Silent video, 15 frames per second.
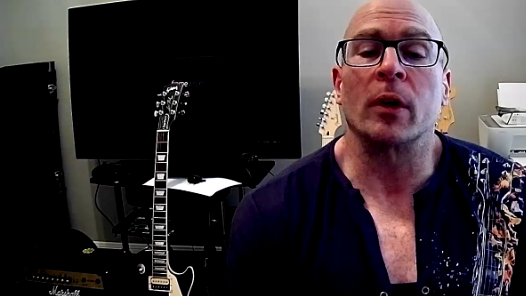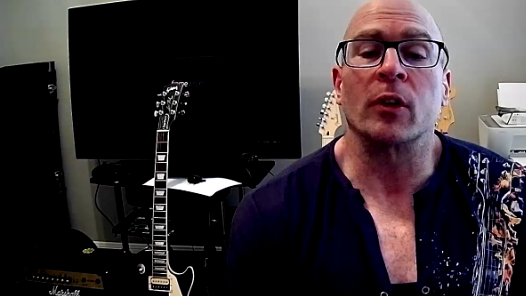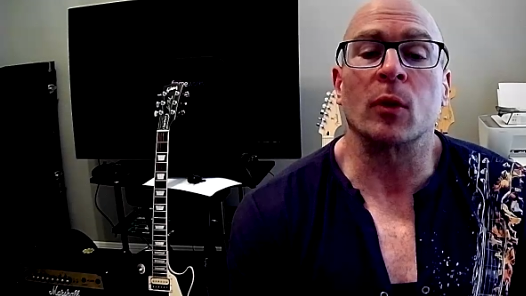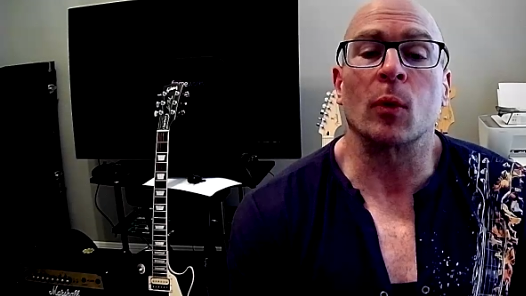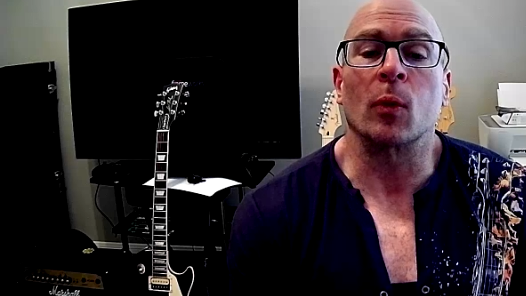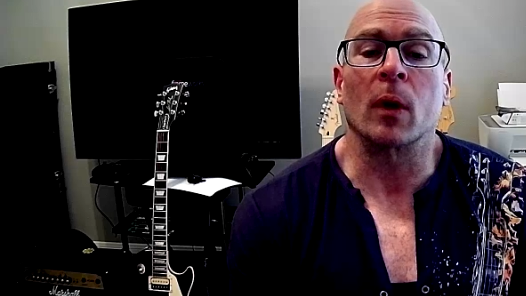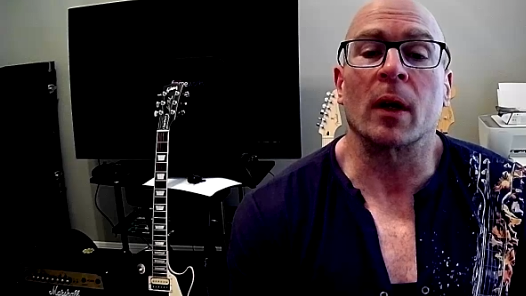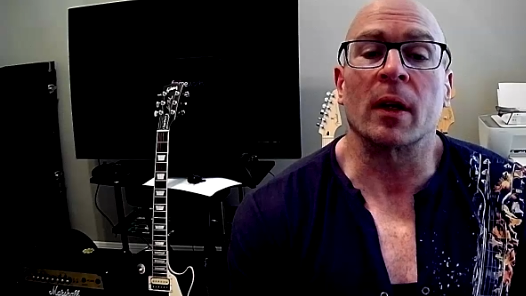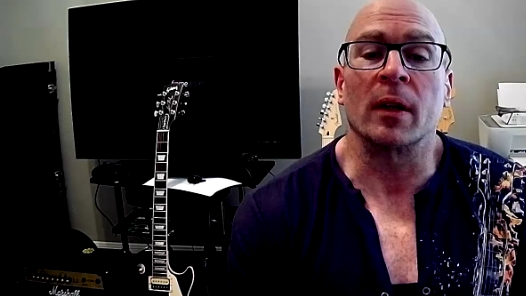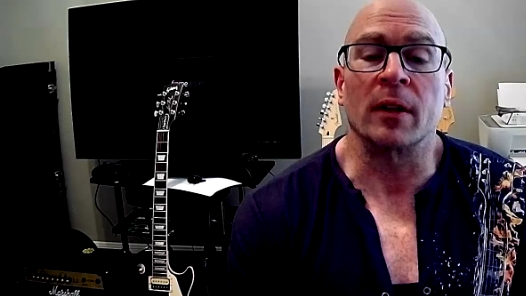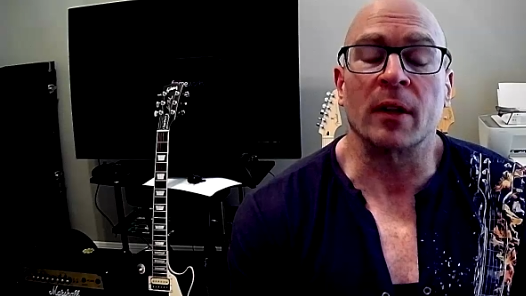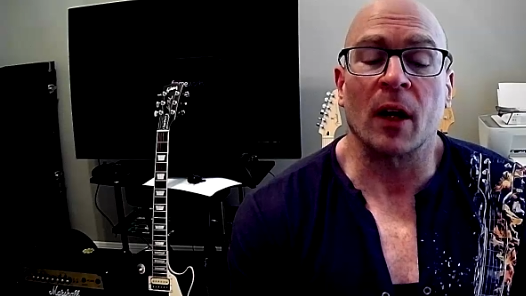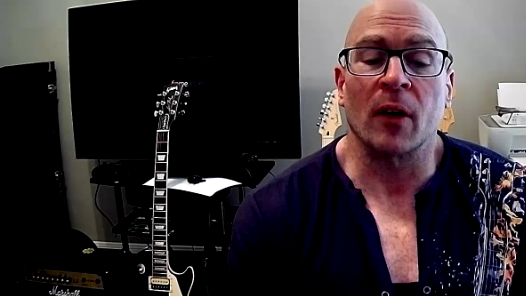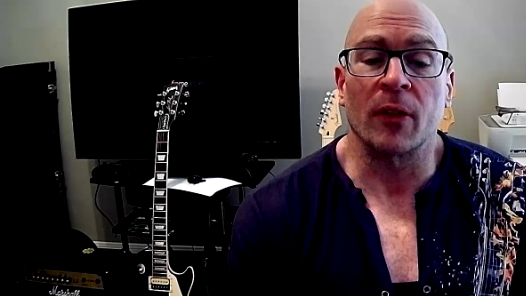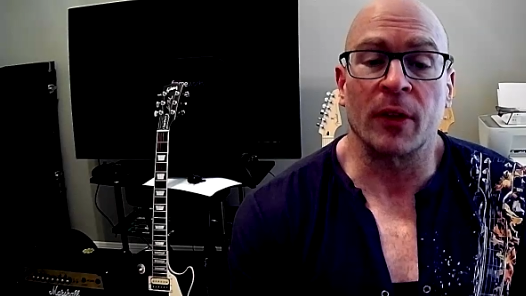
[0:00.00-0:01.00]
to where his
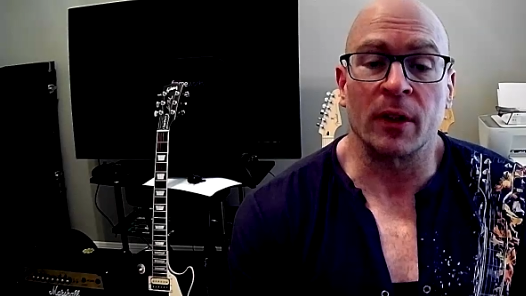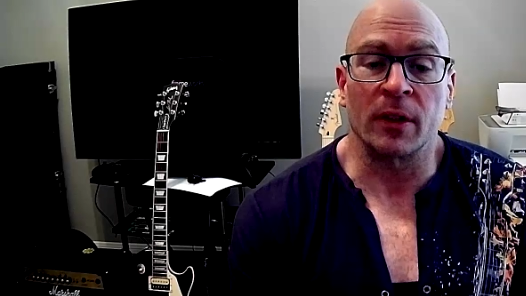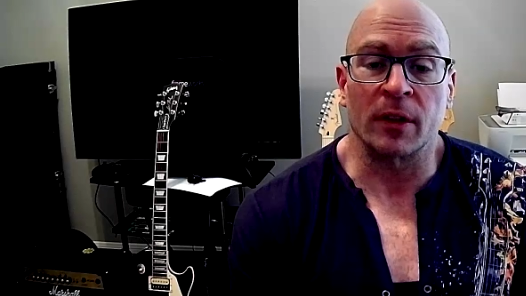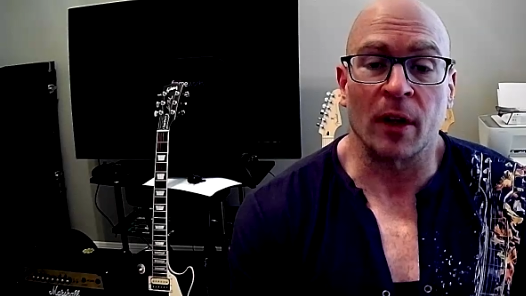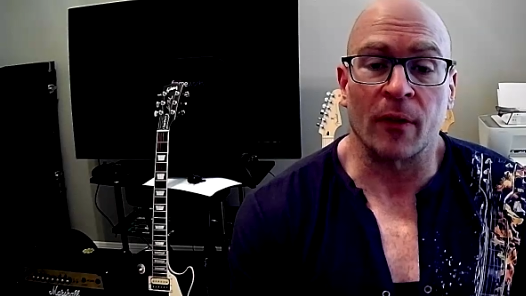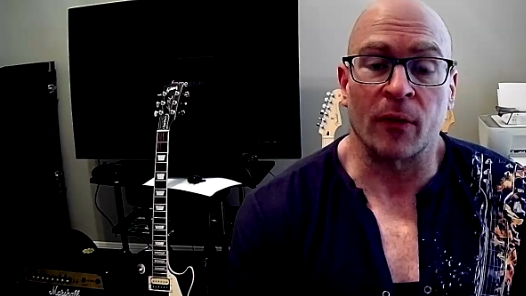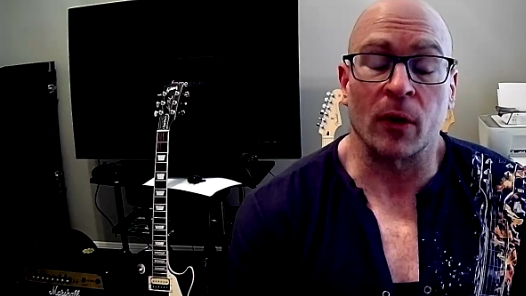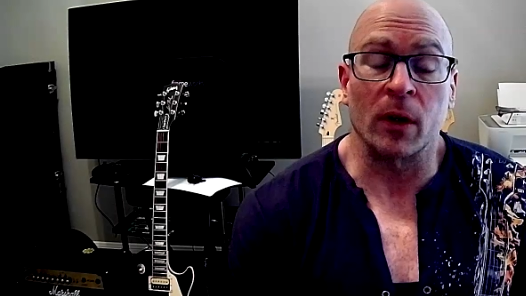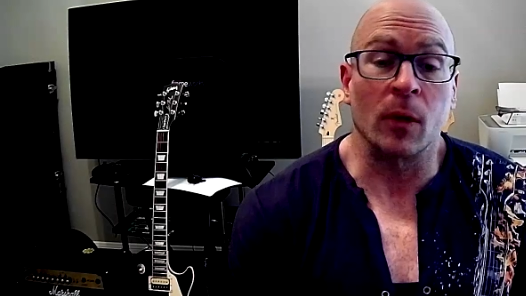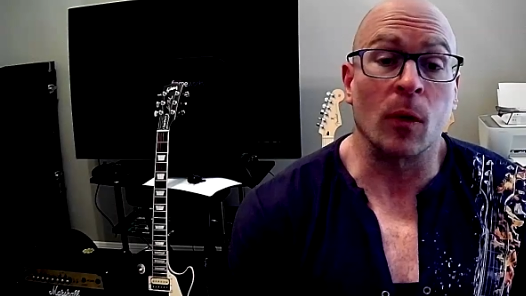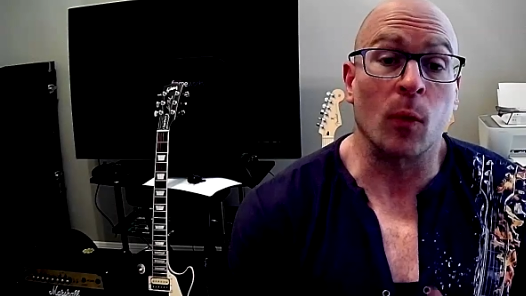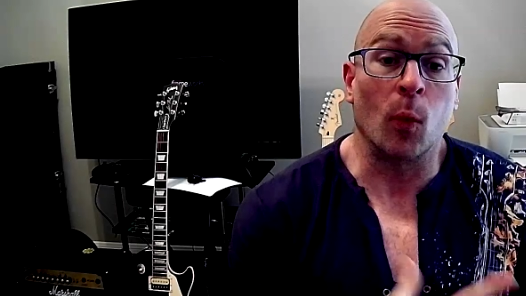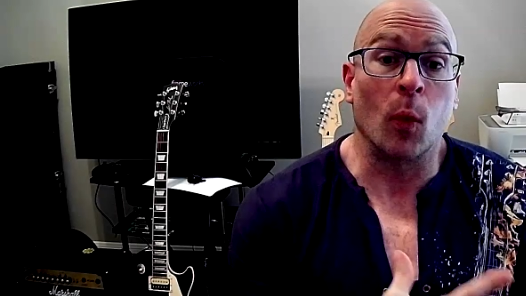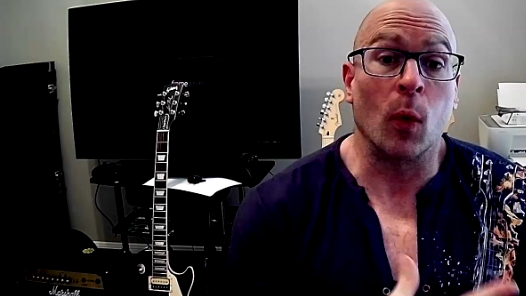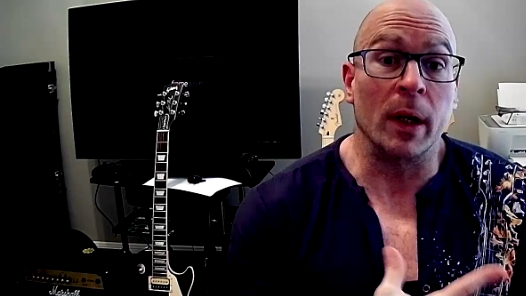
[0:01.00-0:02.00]
health is suffering with
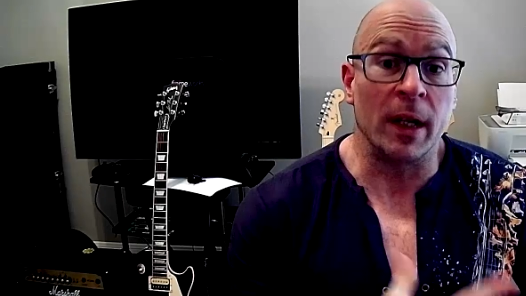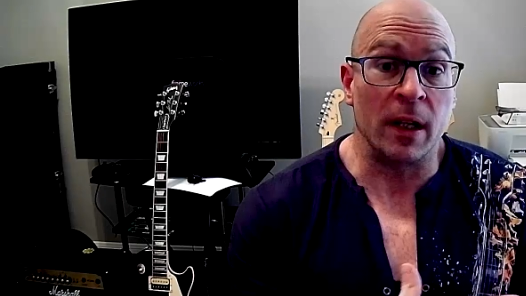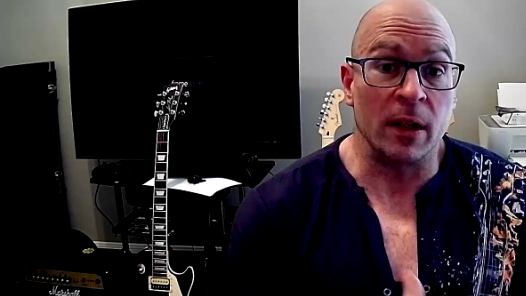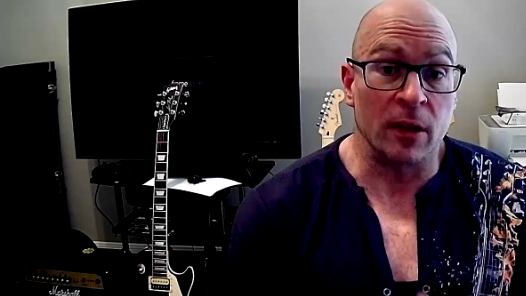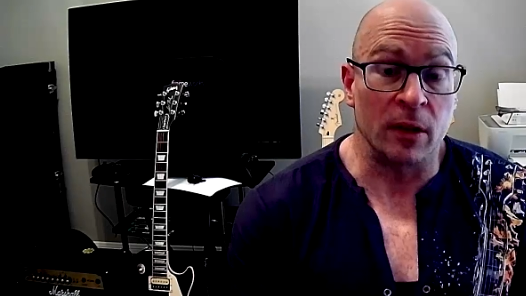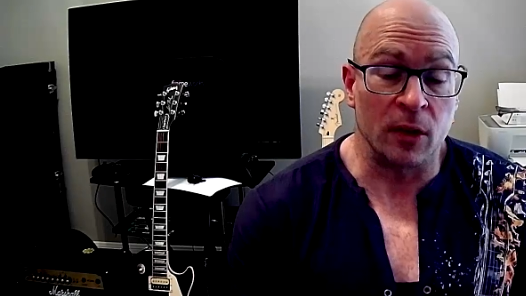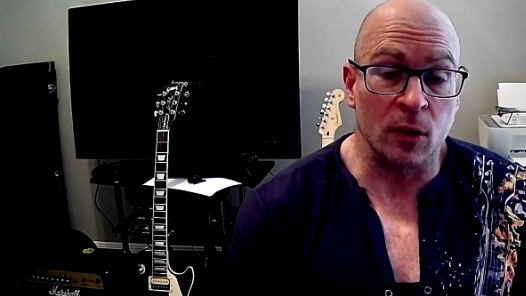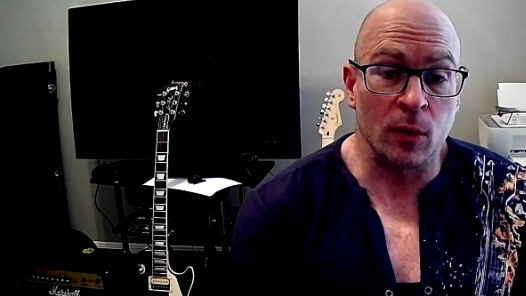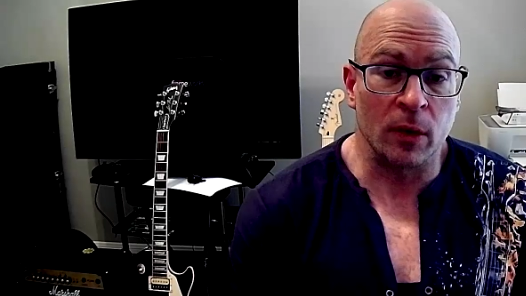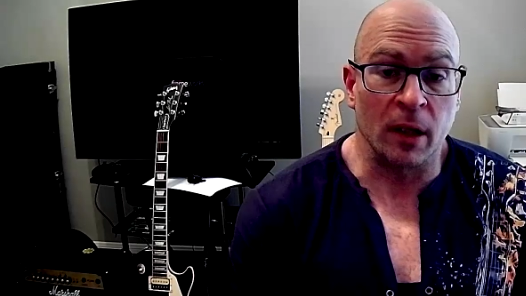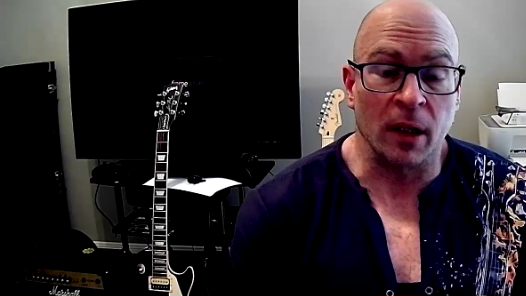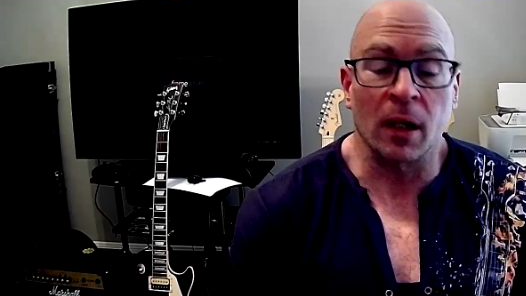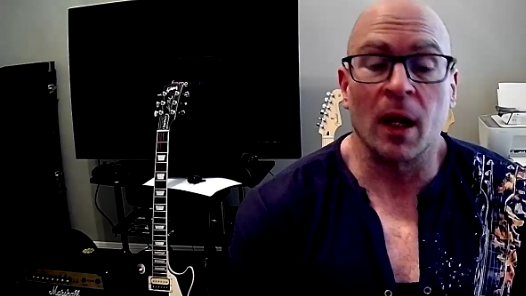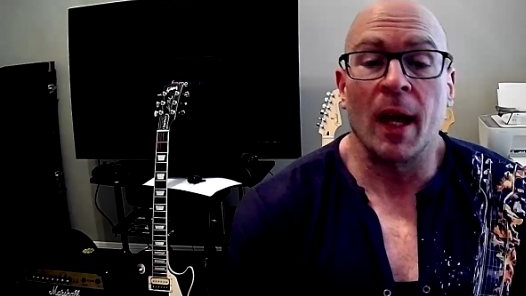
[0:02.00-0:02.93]
what he is using.